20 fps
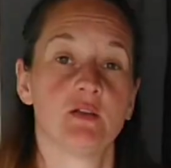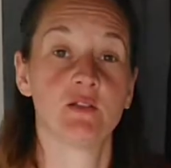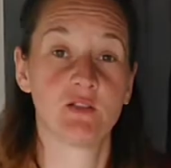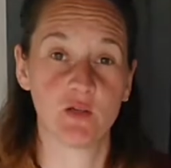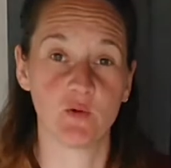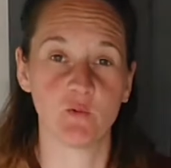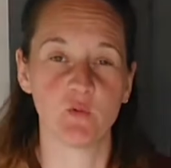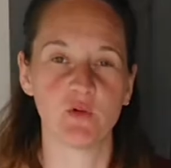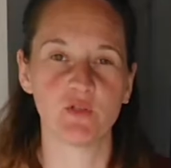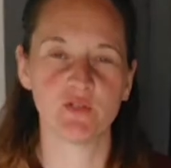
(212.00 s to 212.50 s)
So
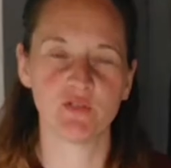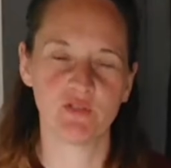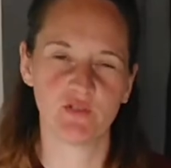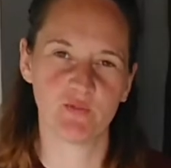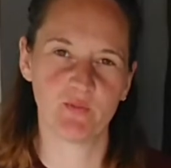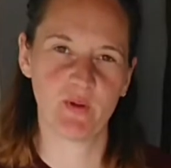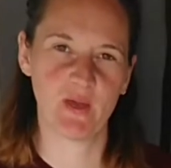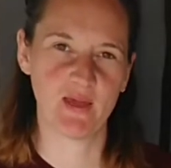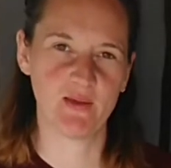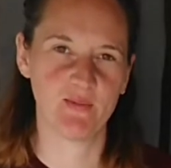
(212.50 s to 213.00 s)
once your
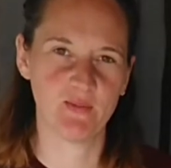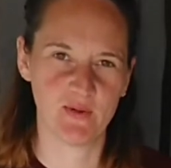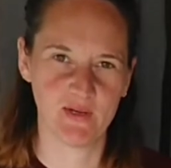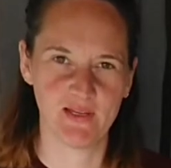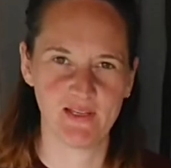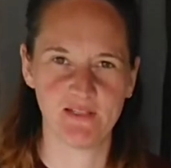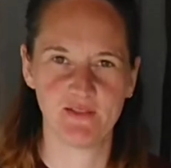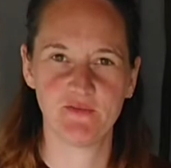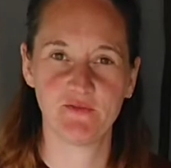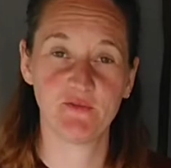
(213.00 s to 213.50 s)
paper
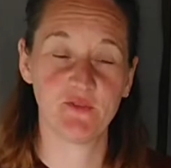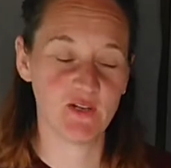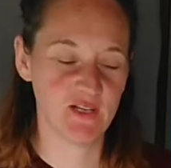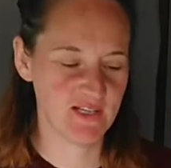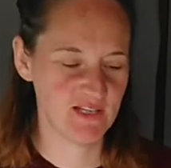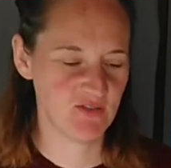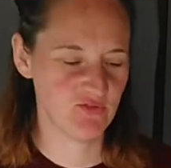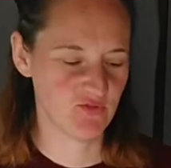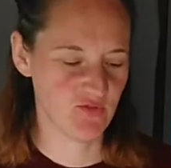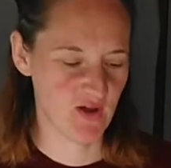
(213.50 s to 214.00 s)
is fully
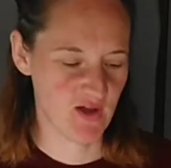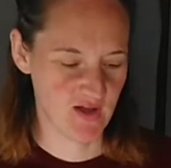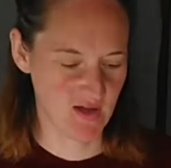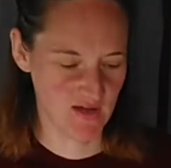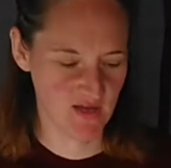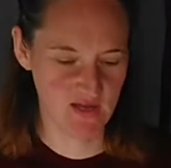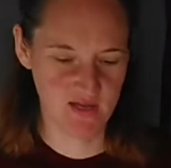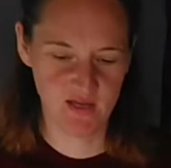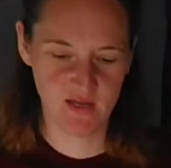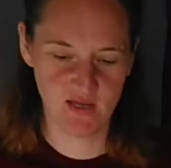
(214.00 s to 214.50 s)

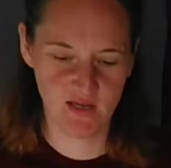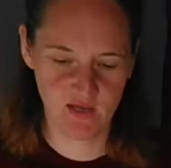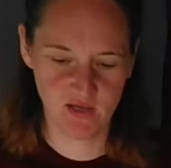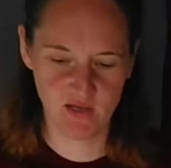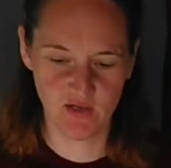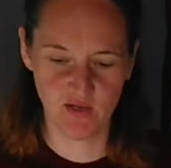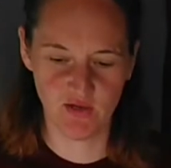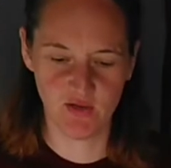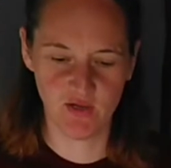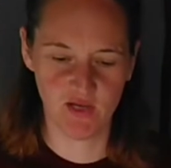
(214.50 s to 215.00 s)
dry,
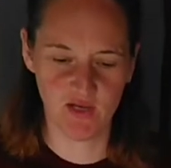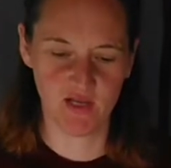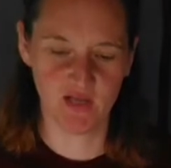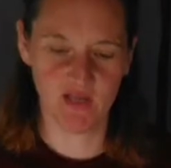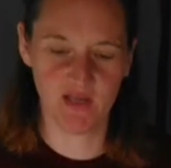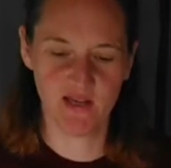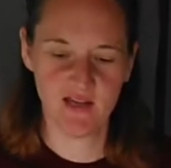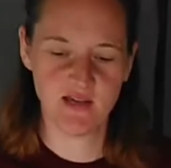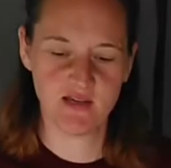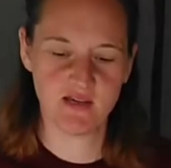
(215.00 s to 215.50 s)
you can
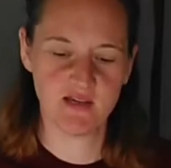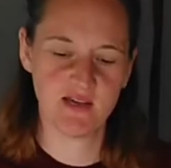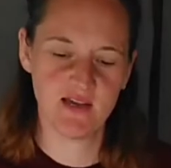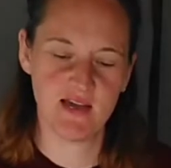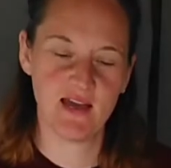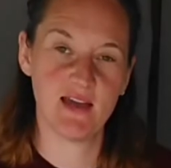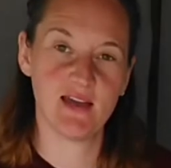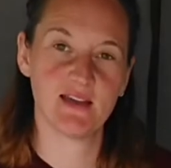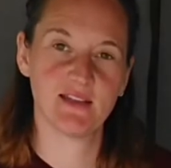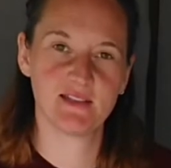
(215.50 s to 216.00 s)

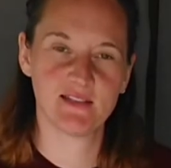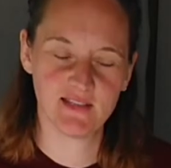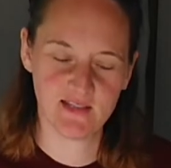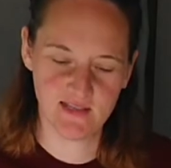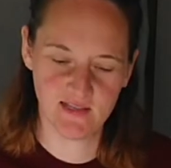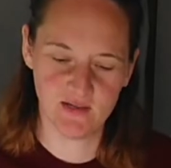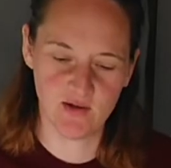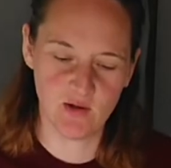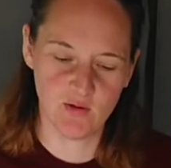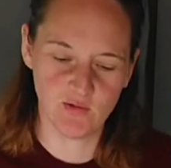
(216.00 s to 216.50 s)
add to the
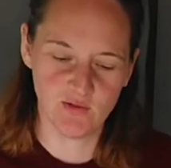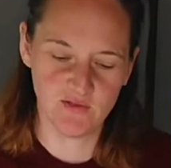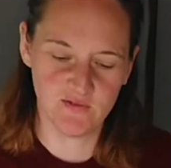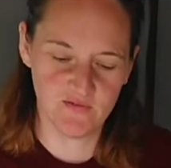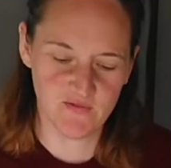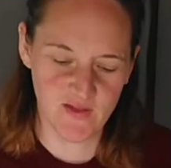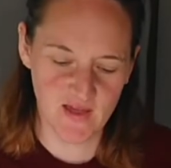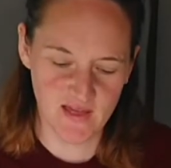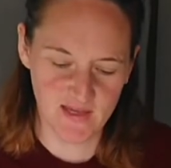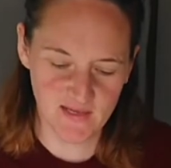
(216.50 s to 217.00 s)
old
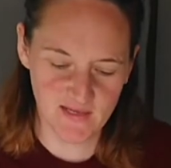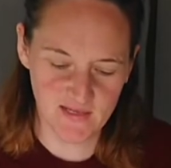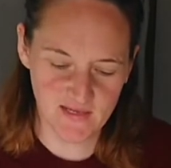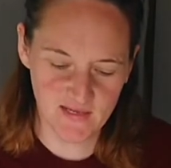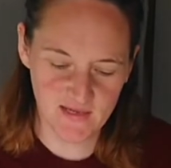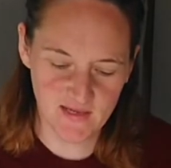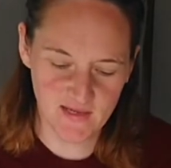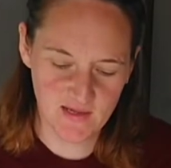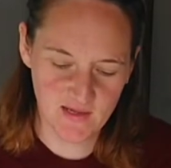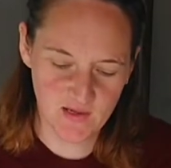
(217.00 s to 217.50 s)
effect
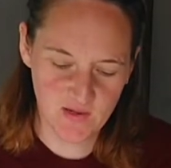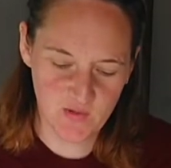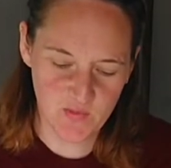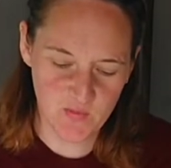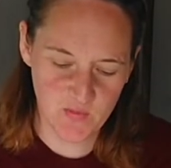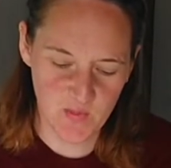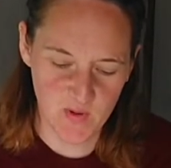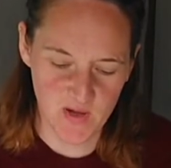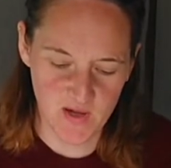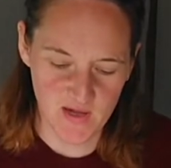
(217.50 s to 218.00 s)

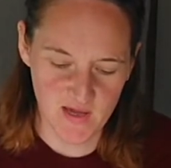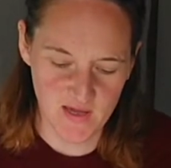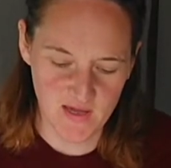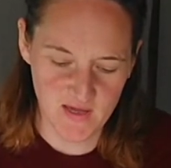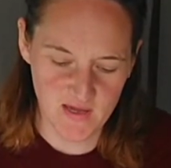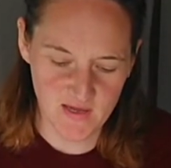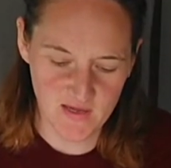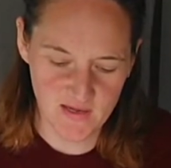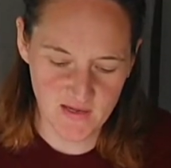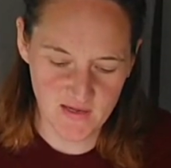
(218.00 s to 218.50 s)
by
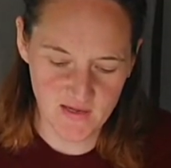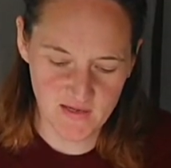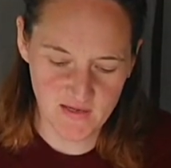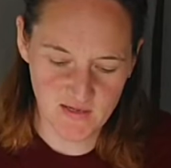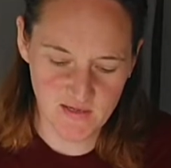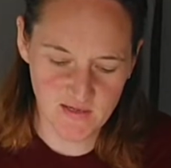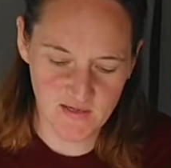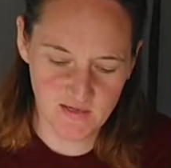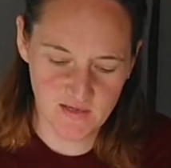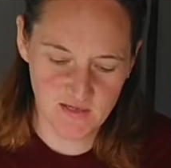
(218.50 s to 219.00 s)

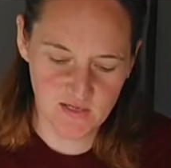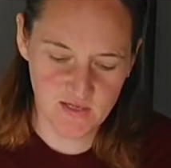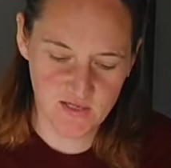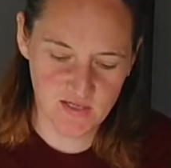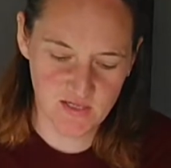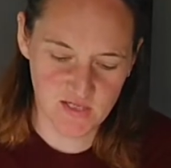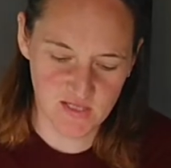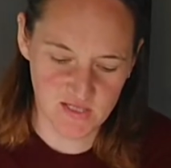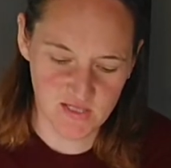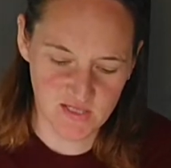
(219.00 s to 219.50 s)

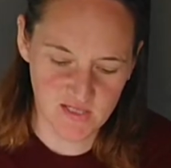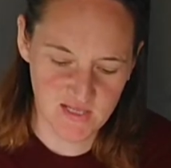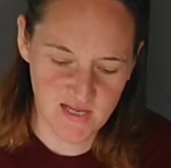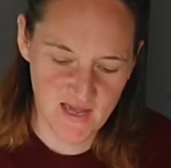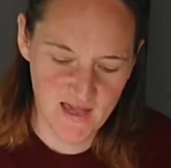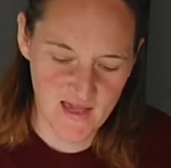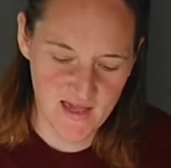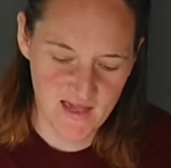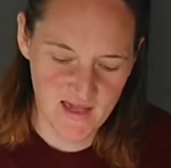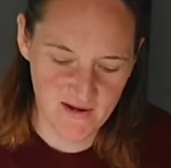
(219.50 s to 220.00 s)
just
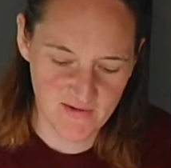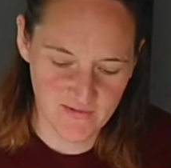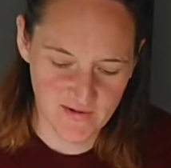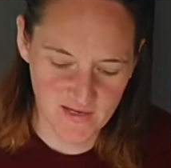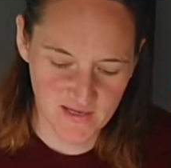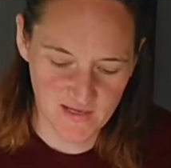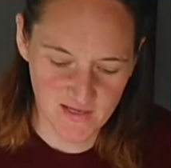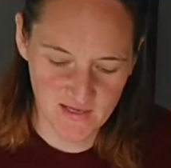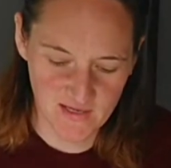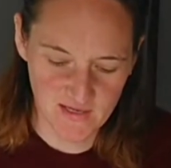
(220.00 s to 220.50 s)

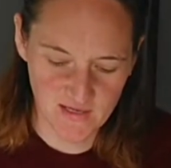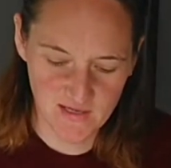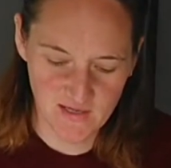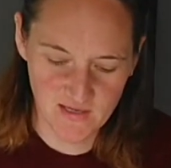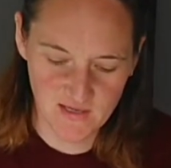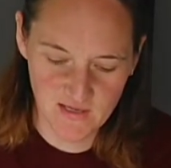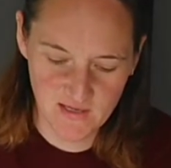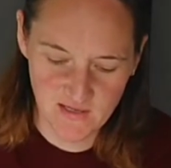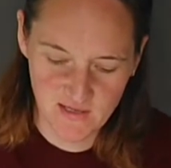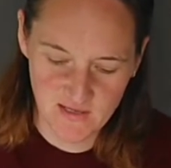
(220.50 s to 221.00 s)
tearing
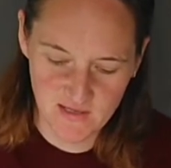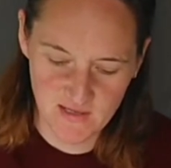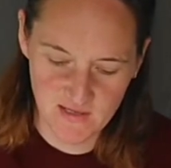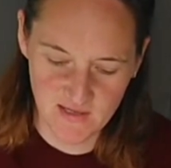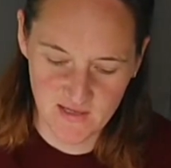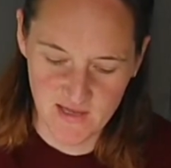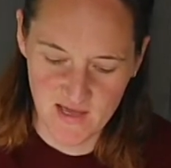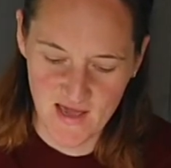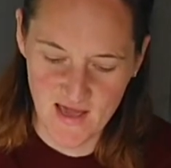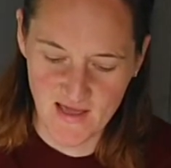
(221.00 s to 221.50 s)
the
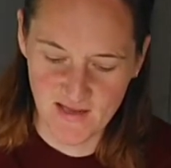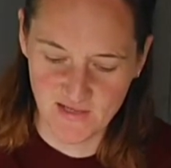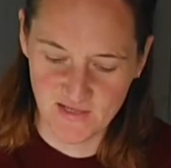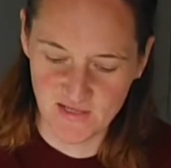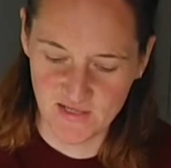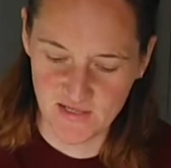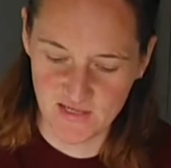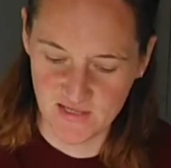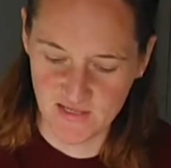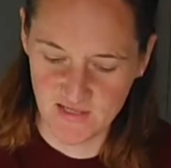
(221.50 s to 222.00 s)

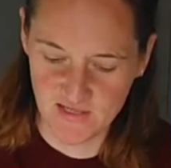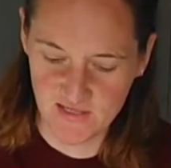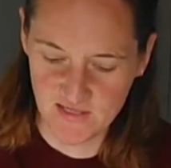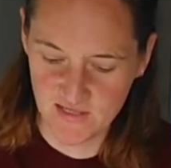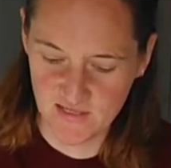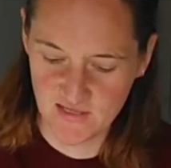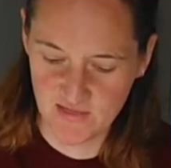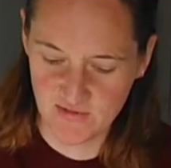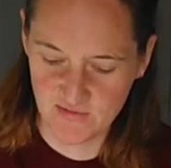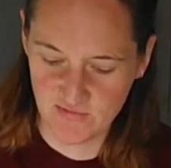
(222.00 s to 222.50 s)
edges
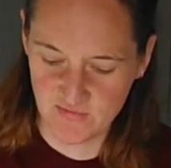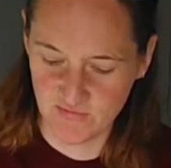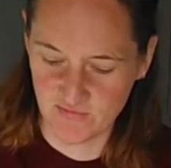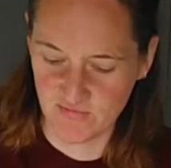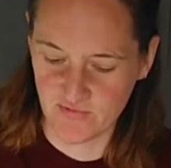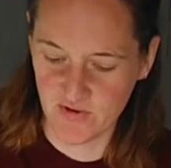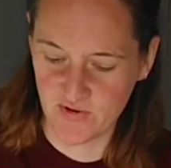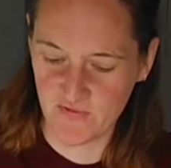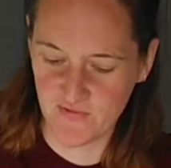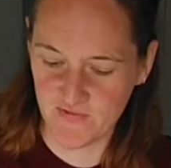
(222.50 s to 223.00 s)

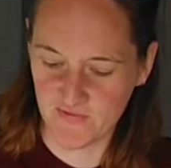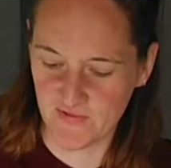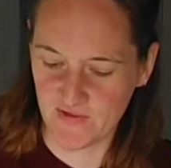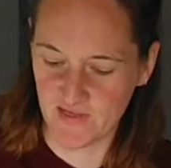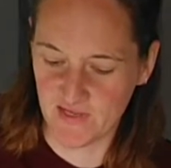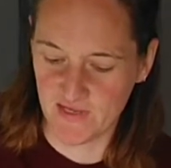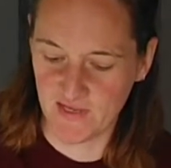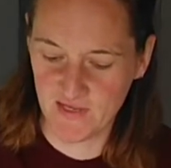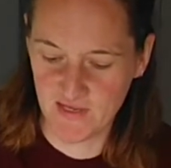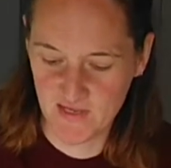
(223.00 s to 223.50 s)

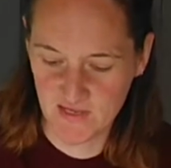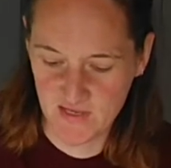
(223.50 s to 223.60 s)
roughly.